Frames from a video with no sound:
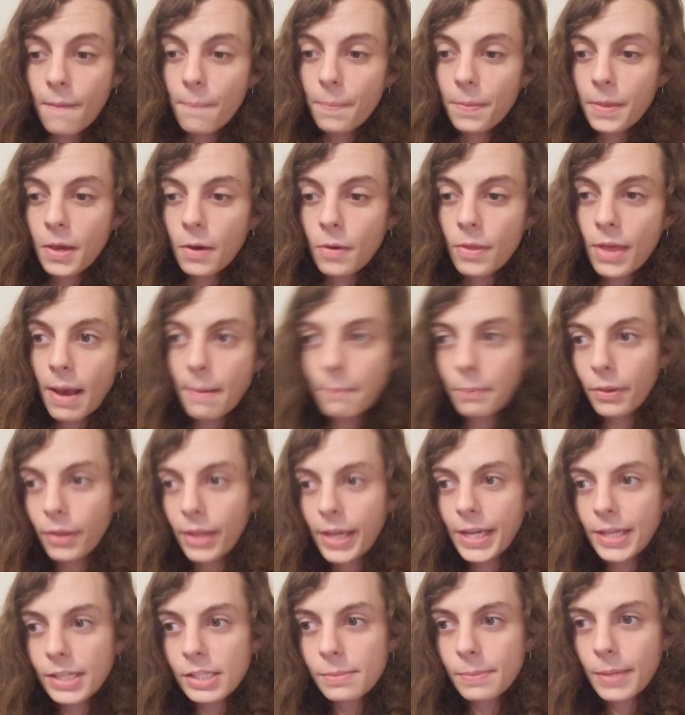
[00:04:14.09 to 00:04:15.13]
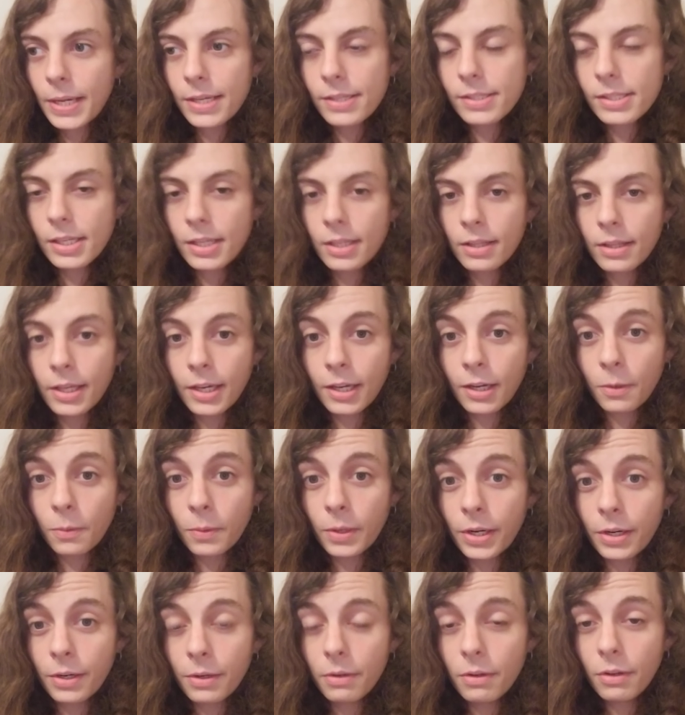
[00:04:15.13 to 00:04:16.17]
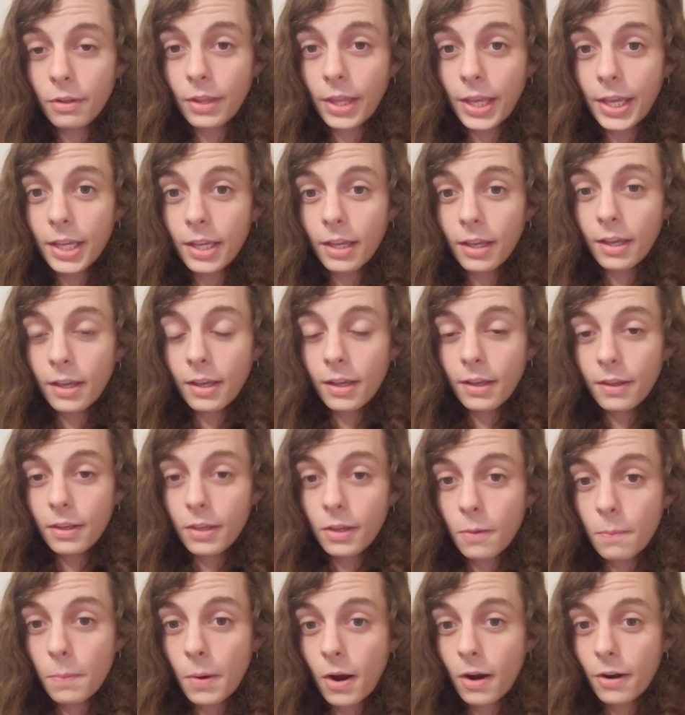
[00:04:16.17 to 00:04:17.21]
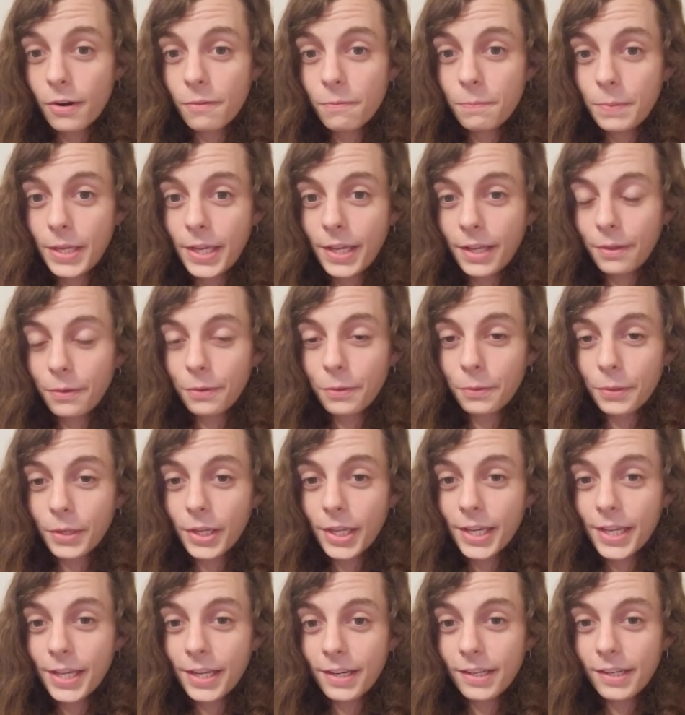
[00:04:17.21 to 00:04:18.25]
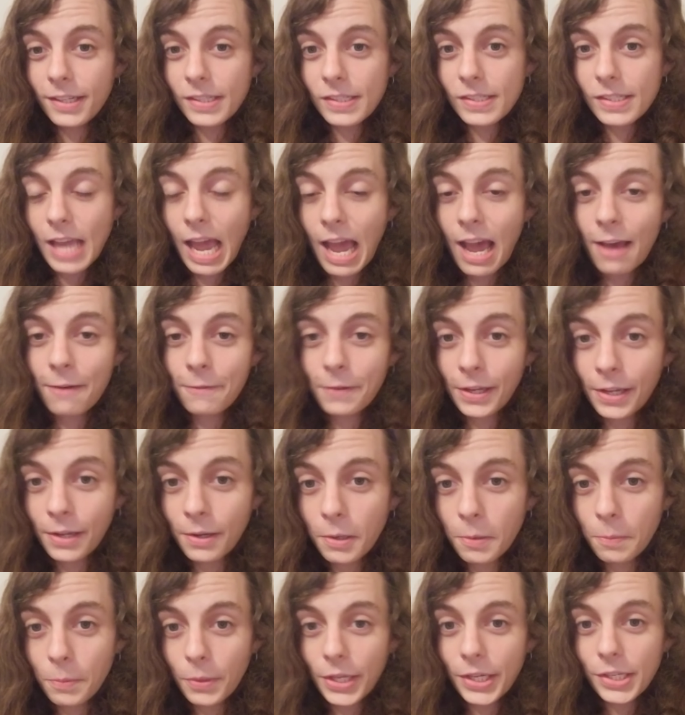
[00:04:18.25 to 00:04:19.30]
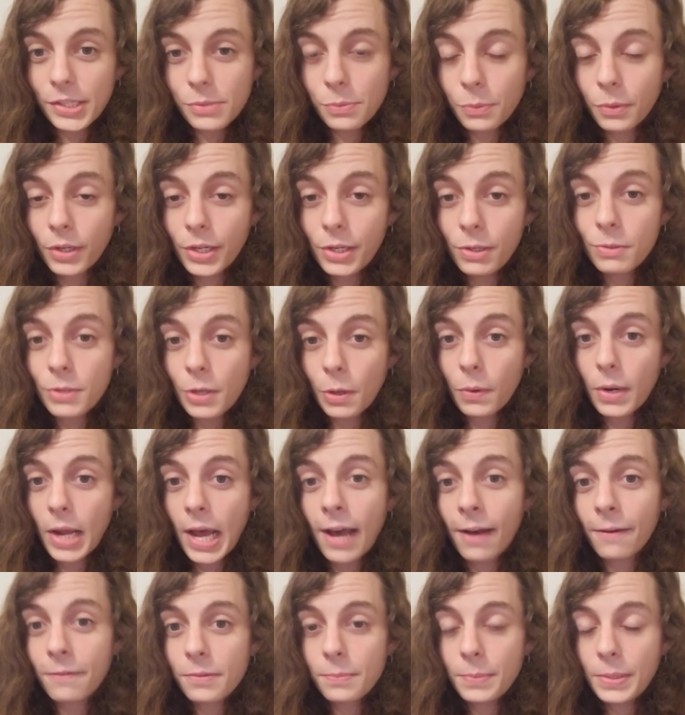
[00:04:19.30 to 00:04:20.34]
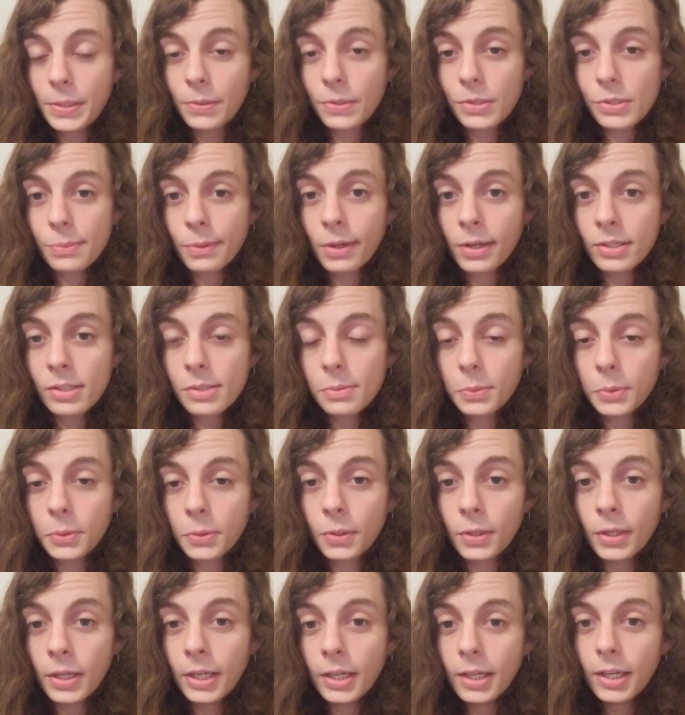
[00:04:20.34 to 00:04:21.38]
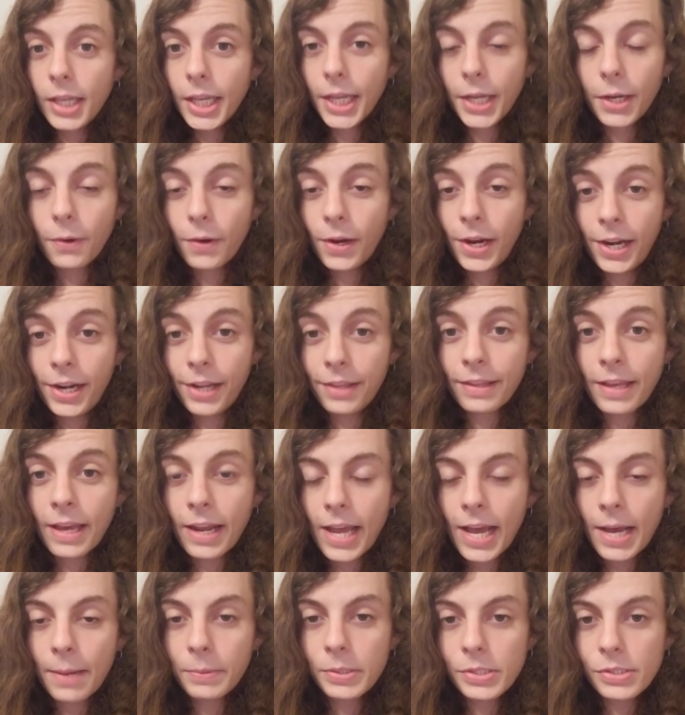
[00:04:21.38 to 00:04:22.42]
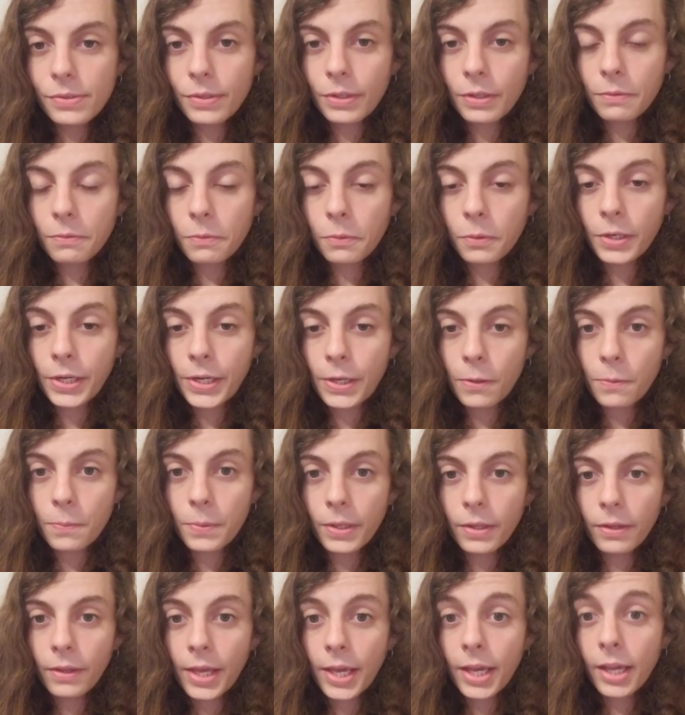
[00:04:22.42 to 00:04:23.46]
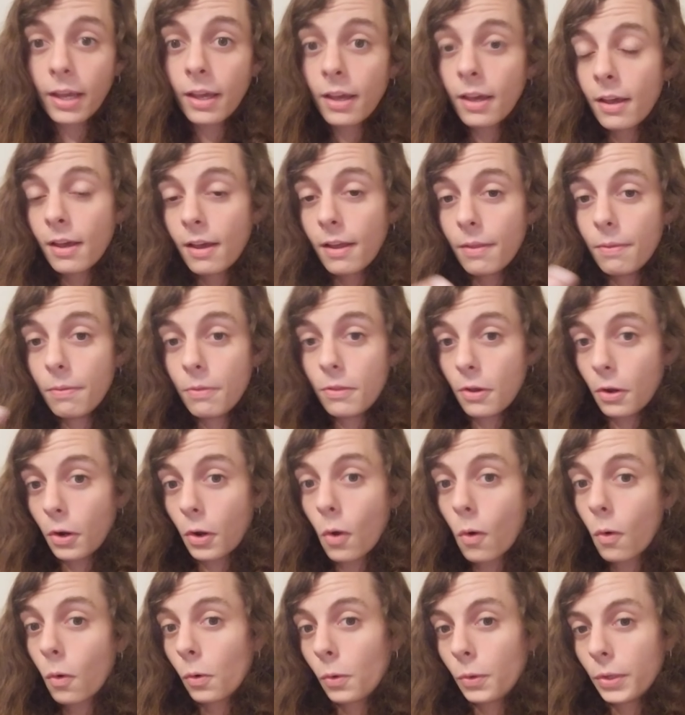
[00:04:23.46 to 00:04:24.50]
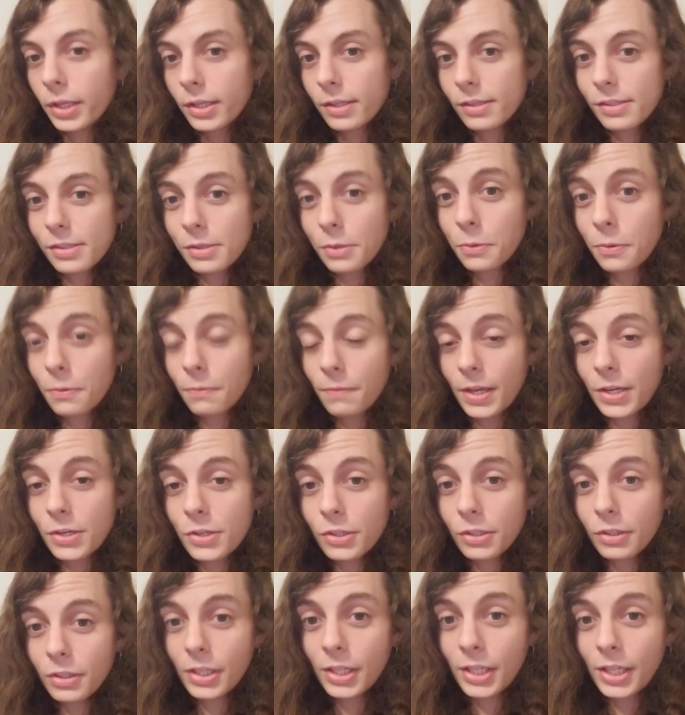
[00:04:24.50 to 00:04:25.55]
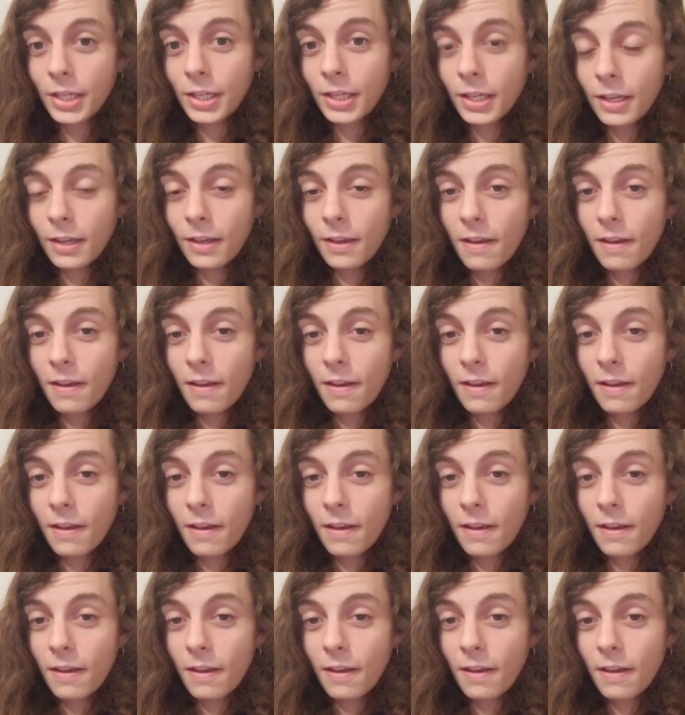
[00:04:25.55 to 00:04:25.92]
you know, that play space in there where you like you know, part of being a little kid is having a place where you don't have to be responsible and creating that atmosphere for you. But like the goal is to eventually,